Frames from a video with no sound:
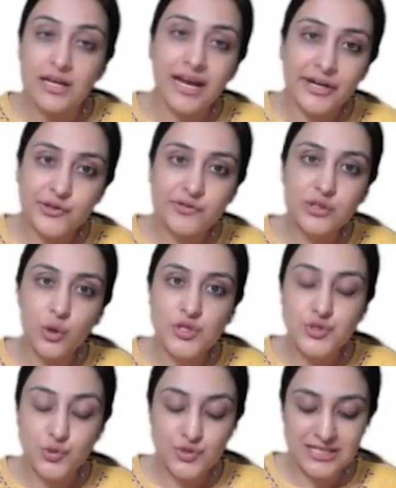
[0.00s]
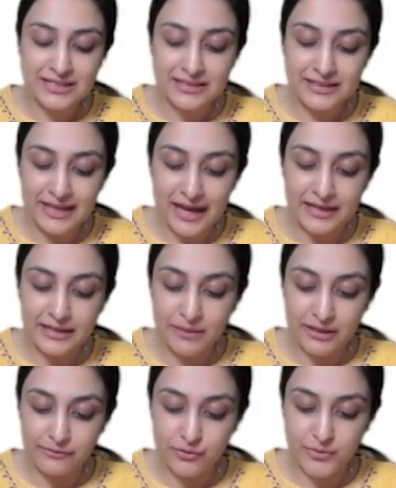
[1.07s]
and you will also see in Chiari
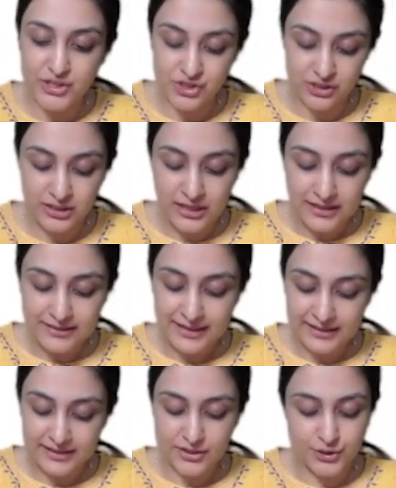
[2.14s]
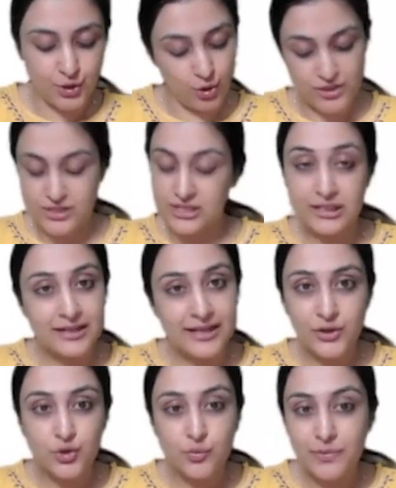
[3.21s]
malformation that tonsillar
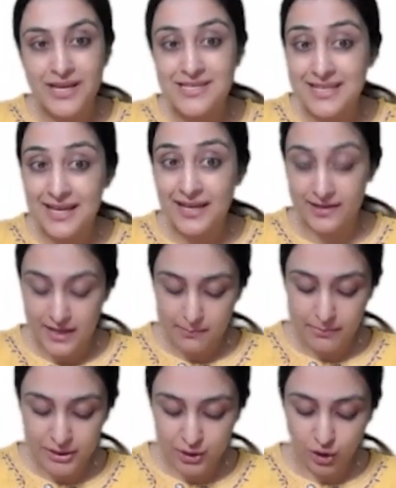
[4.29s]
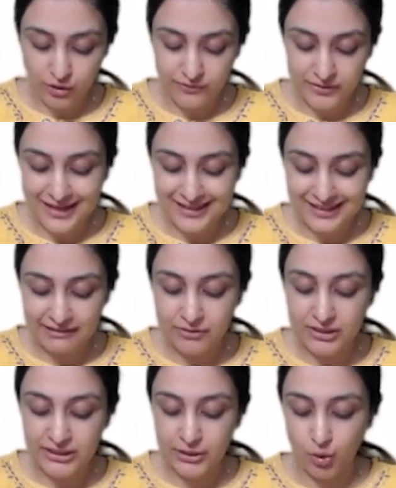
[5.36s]
ectopia is there, but along with that,
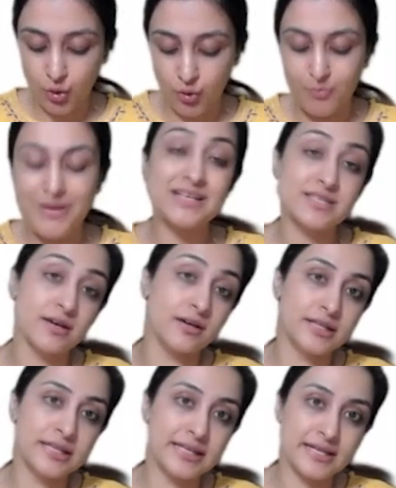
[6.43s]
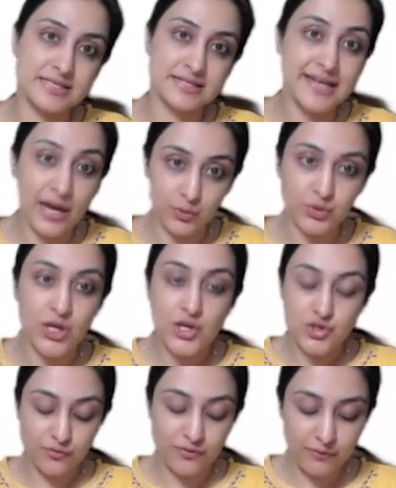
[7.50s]
even the obex herniates down.
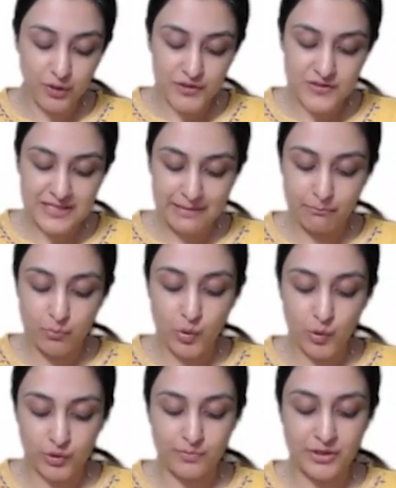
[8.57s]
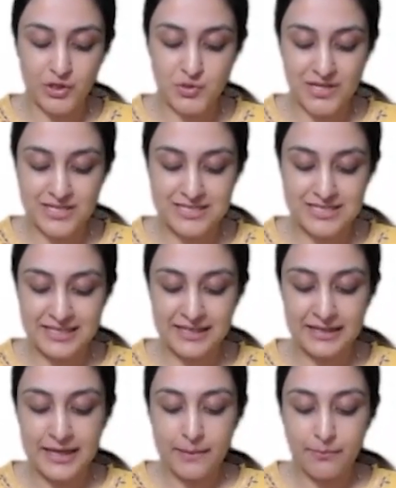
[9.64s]
So we want to see both, because we are
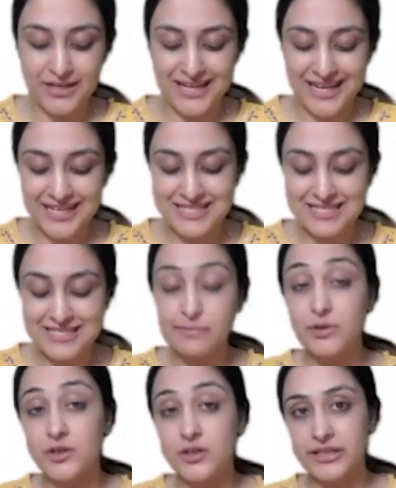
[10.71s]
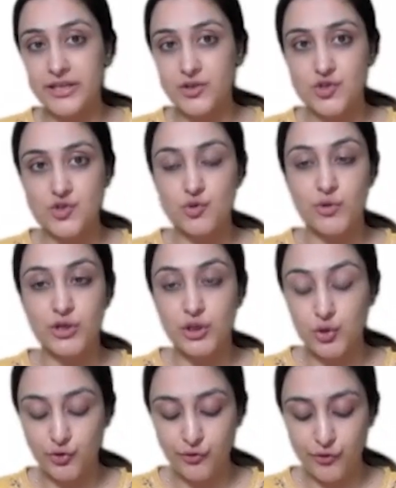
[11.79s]
seeing brainstem herniation. So we want to
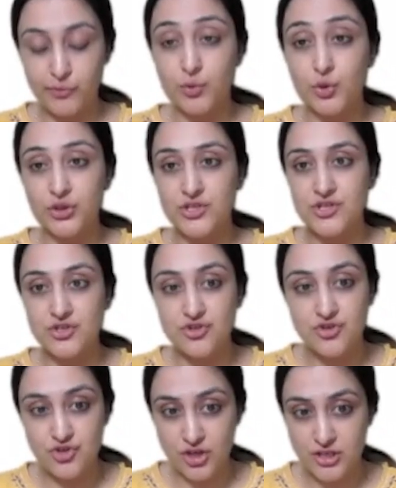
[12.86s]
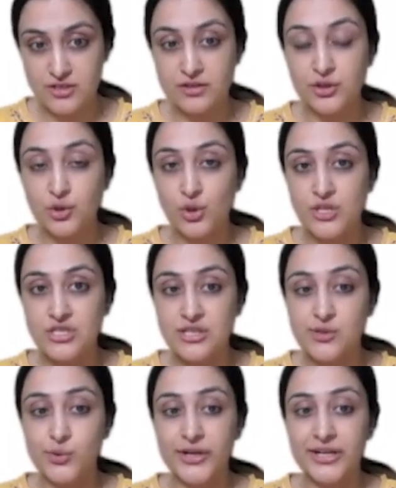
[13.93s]
look for both. Is it just the tonsil
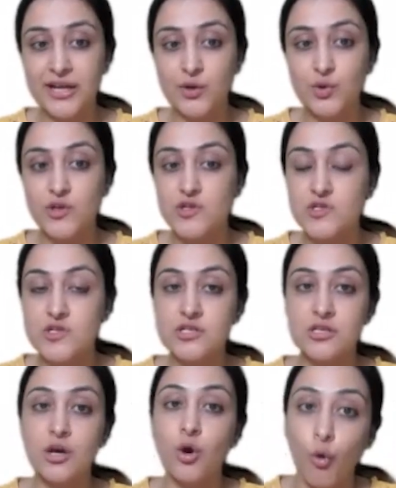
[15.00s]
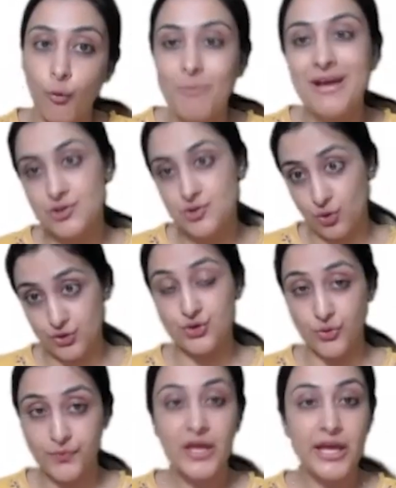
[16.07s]
going down, or is it the obex
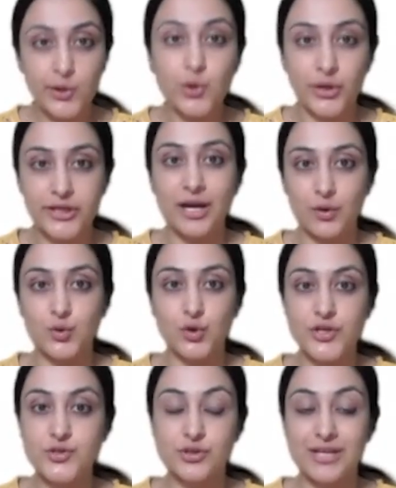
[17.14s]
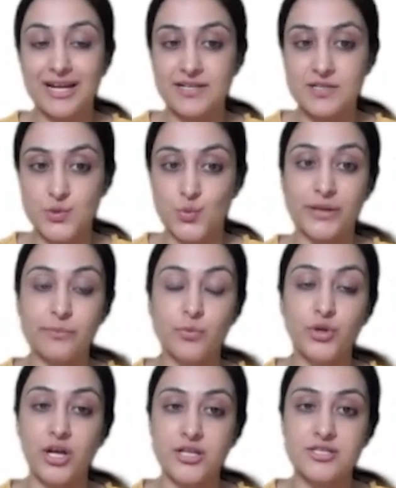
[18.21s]
also going down? Okay, so that is one
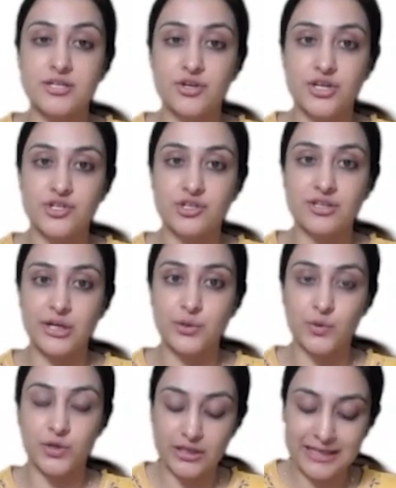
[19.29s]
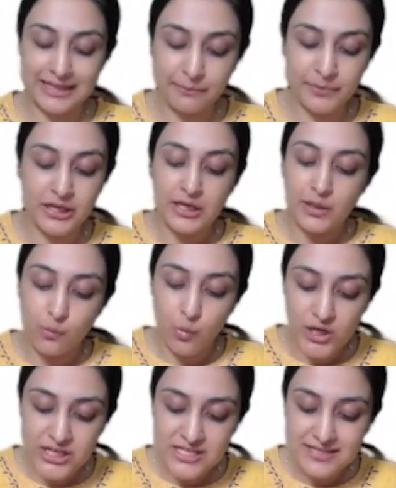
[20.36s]
more consideration that you want to keep.
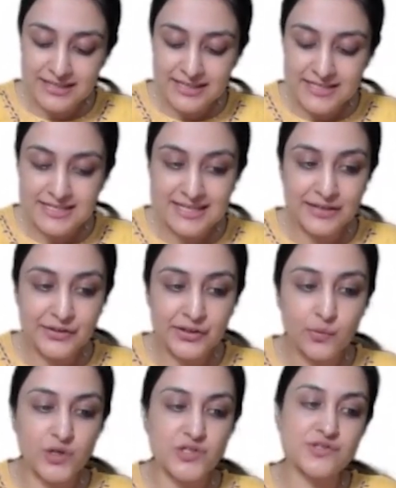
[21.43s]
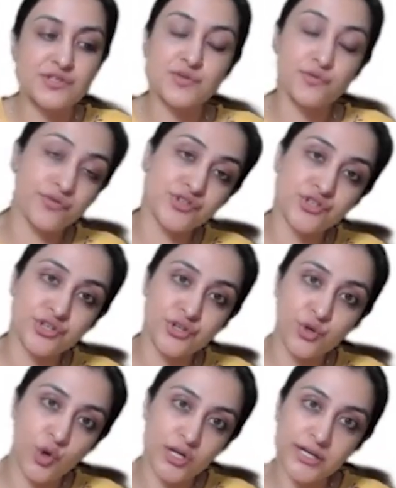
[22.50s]
What is this here? What is this fissure
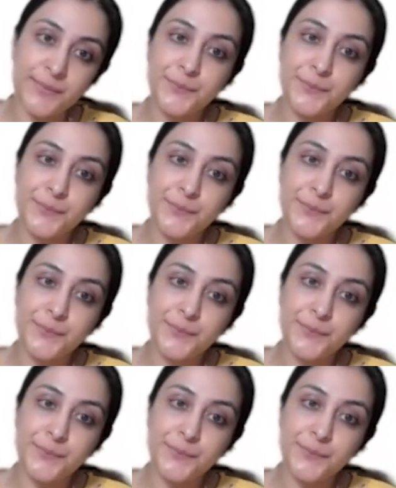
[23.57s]
called